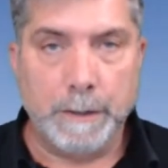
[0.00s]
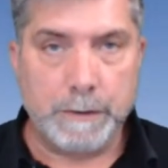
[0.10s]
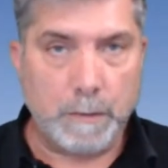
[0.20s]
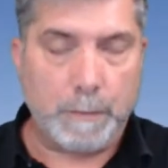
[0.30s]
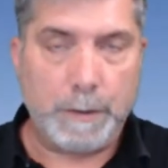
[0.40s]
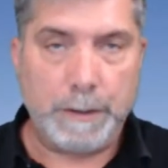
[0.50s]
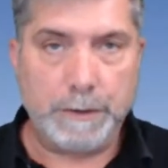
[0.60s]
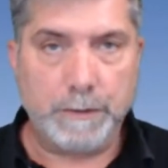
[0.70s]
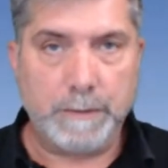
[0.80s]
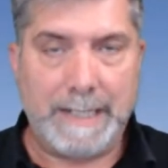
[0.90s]
So what we're going to
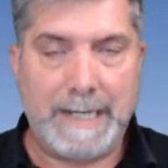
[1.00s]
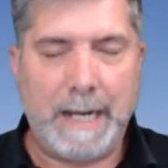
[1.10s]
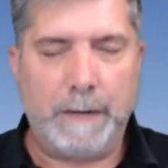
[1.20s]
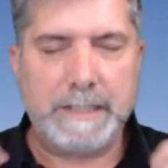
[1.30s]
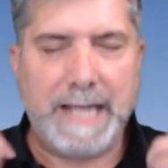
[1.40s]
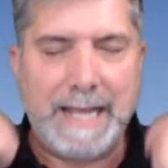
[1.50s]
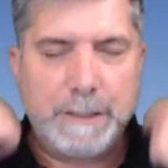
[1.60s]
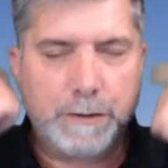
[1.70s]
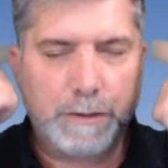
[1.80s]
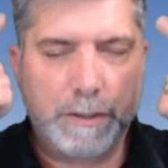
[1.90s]
do right now is,
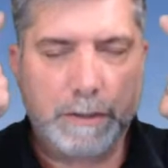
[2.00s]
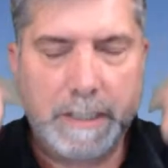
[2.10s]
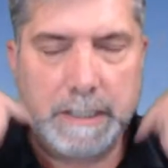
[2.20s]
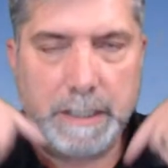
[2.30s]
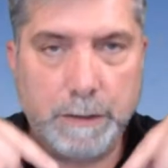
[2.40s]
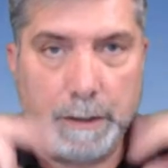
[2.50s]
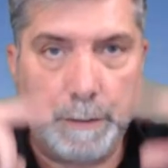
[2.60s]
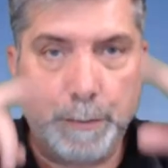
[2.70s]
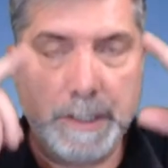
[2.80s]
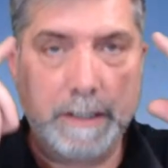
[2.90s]
as you're still continuing
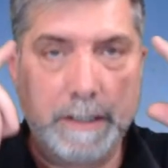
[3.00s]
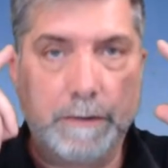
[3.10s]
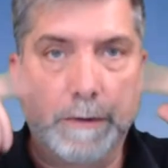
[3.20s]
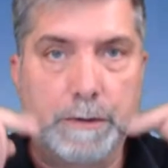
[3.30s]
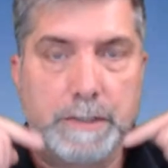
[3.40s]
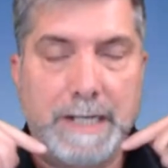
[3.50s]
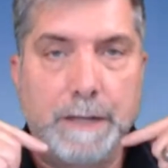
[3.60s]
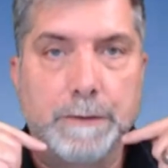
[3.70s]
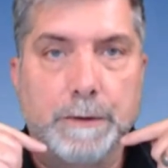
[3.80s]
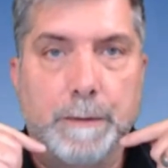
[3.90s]
to breathe in through the nose and
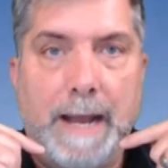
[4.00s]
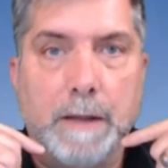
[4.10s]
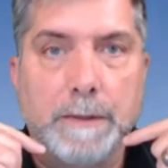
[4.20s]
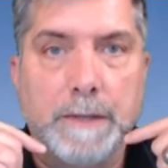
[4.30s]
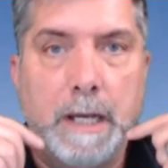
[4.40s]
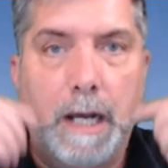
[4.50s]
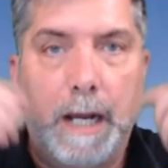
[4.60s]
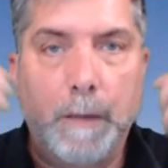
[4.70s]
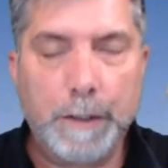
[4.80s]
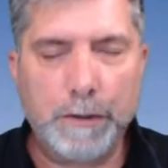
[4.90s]
out through the mouth,
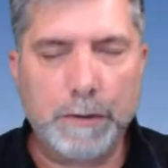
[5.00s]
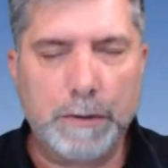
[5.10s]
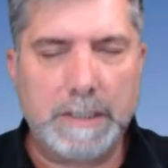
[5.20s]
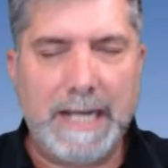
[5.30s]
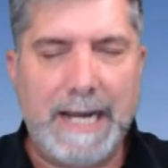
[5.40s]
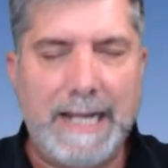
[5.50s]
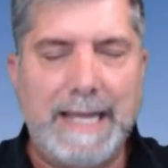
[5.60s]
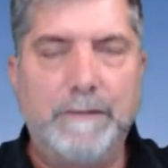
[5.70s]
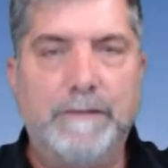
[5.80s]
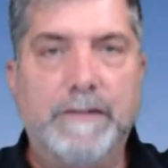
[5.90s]
I want you to take
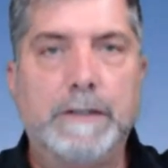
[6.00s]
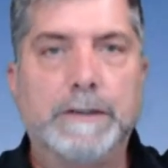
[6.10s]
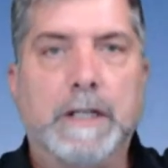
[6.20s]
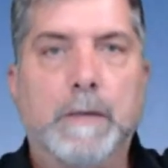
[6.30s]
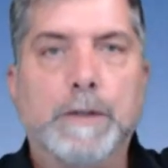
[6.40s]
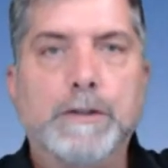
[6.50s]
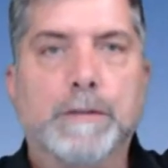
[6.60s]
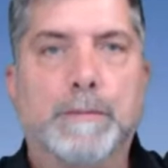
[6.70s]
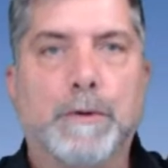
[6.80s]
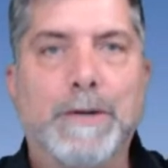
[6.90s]
that field and I want you
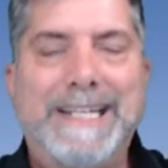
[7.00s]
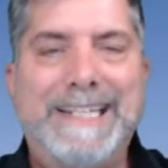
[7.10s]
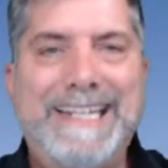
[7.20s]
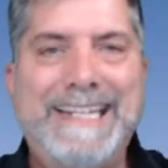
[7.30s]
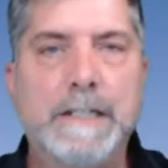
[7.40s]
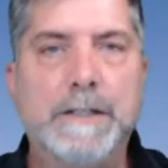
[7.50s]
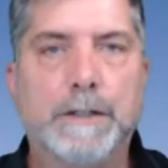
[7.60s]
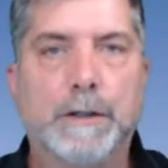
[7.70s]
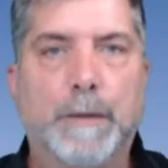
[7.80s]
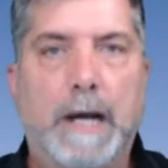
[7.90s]
to bring it into
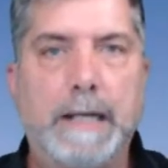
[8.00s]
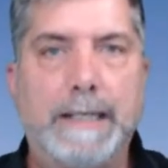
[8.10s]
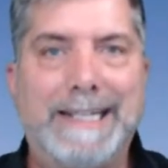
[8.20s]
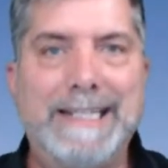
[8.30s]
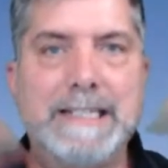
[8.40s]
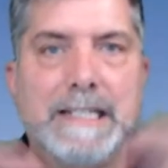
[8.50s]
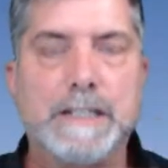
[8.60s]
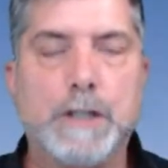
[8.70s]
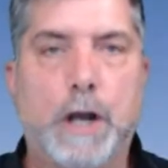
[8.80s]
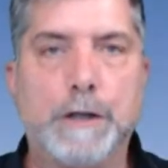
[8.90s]
your body, into
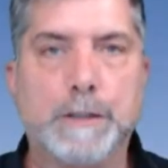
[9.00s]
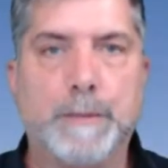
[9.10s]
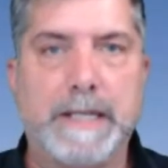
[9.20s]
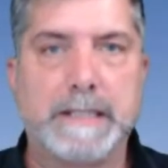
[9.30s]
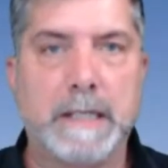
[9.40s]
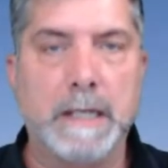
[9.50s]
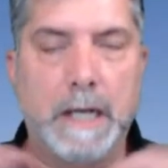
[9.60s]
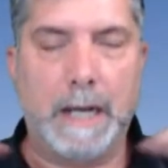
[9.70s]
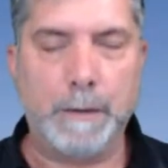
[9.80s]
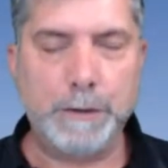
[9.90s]
this heart space.
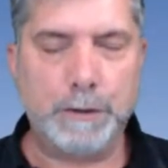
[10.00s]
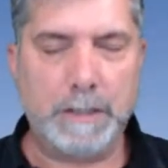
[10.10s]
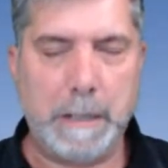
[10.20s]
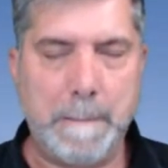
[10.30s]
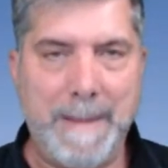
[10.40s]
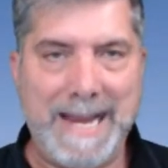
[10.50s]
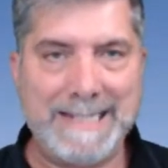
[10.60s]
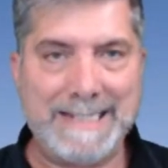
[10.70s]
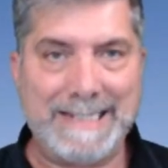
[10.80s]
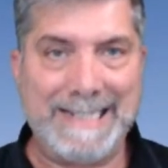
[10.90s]
I want you to
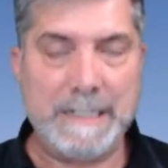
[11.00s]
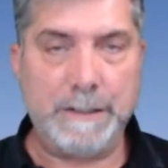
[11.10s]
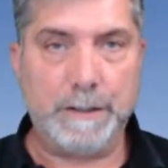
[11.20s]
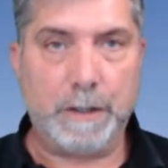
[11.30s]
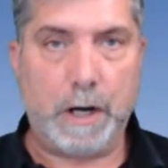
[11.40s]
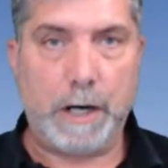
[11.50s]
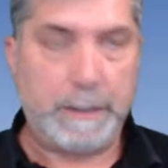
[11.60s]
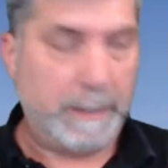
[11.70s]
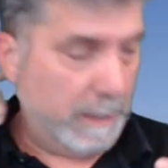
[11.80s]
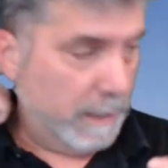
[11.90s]
command it into the
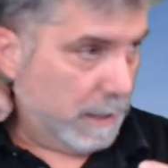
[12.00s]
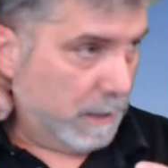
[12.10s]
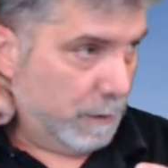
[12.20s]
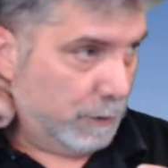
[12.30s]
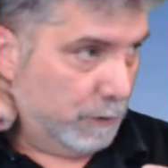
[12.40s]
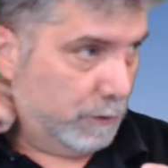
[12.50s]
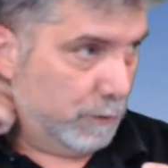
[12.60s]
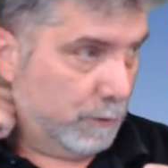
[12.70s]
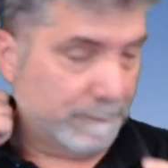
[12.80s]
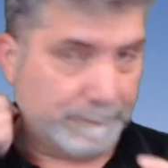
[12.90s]
heart. I want you
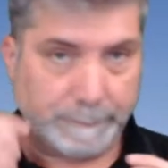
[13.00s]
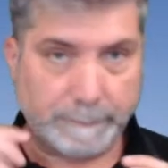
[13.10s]
to